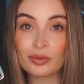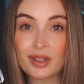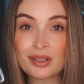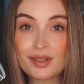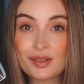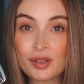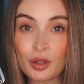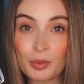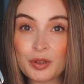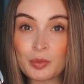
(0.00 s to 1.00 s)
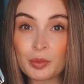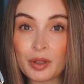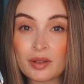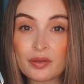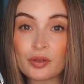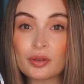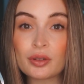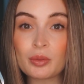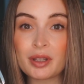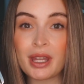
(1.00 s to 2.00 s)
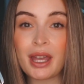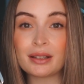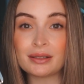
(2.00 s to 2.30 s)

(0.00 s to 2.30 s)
this is so much more beautiful than the one they had